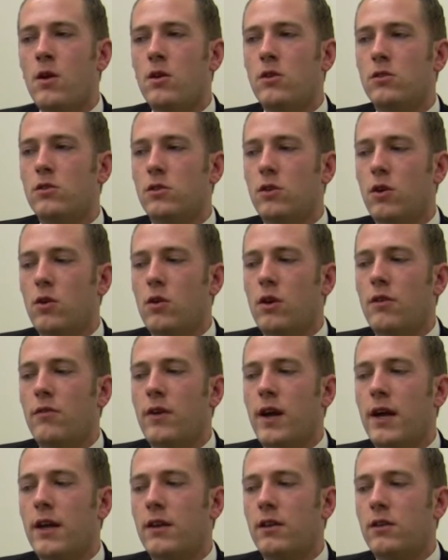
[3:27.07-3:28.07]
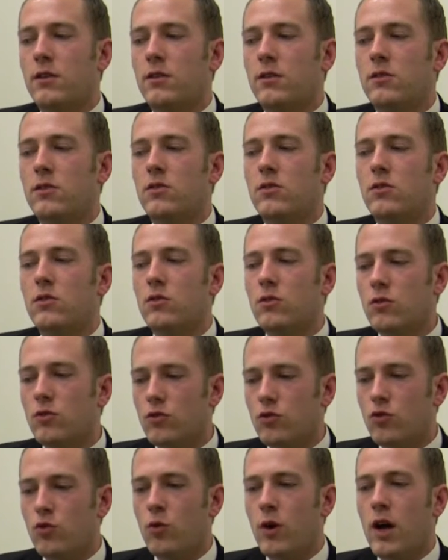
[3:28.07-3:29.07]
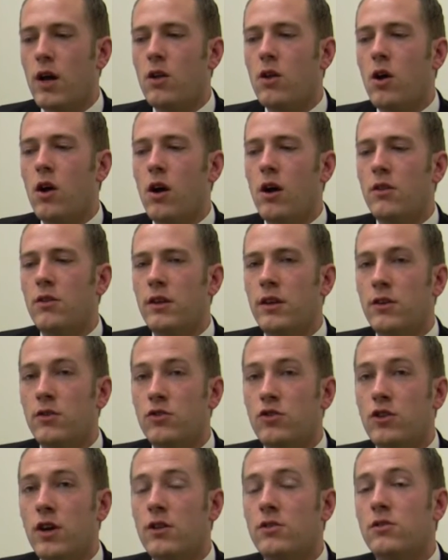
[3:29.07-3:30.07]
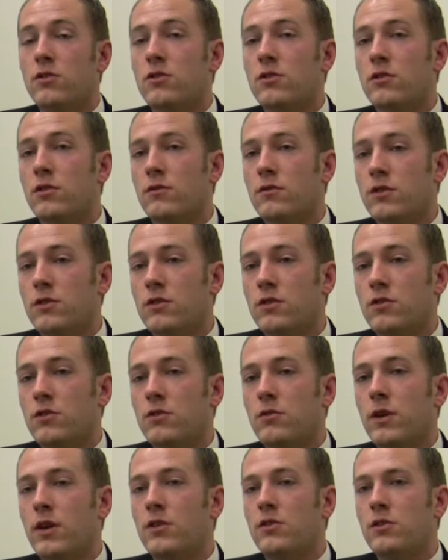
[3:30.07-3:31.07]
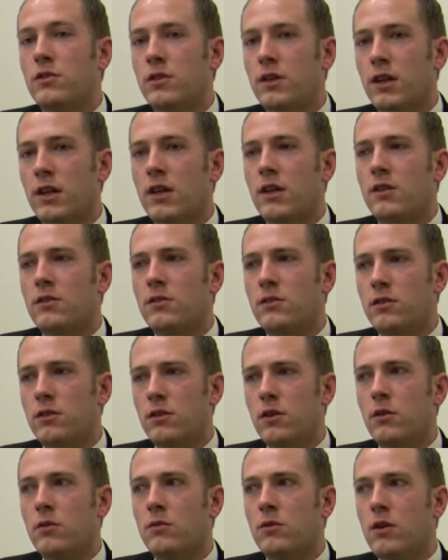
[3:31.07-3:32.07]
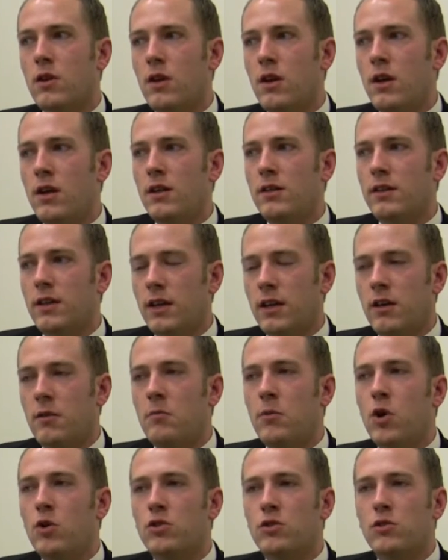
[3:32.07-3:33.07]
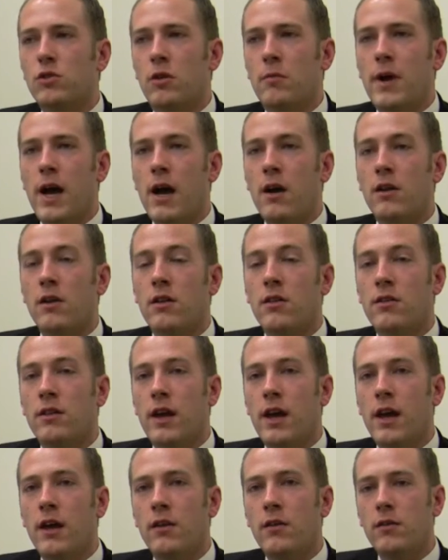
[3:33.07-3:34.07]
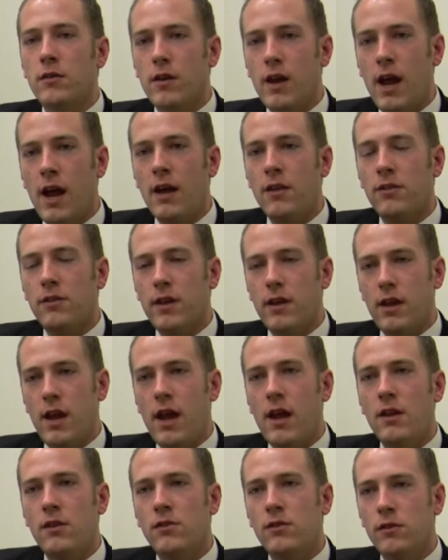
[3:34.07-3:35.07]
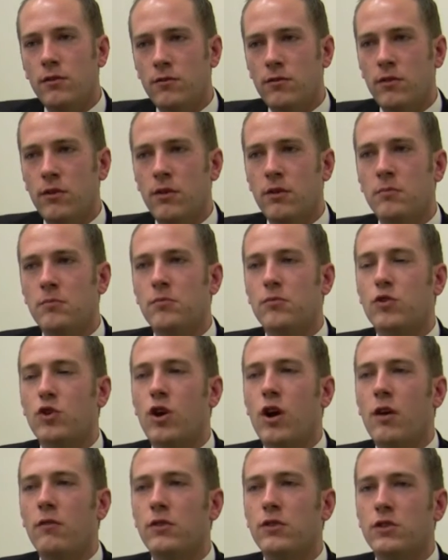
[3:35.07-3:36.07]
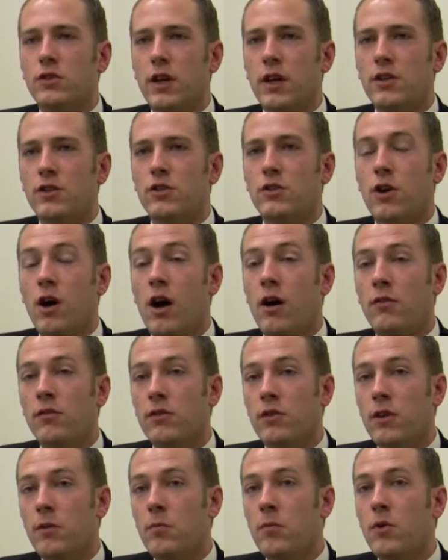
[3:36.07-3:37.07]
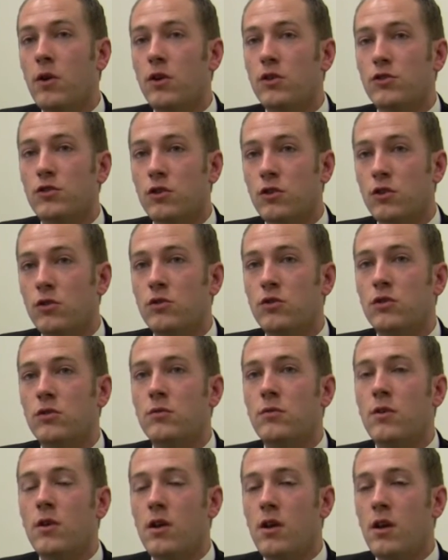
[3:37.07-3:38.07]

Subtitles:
So if I can dwell on the injustice of the situation, the kids, they get emotional about it, and then at the end of the conversation offer them a solution.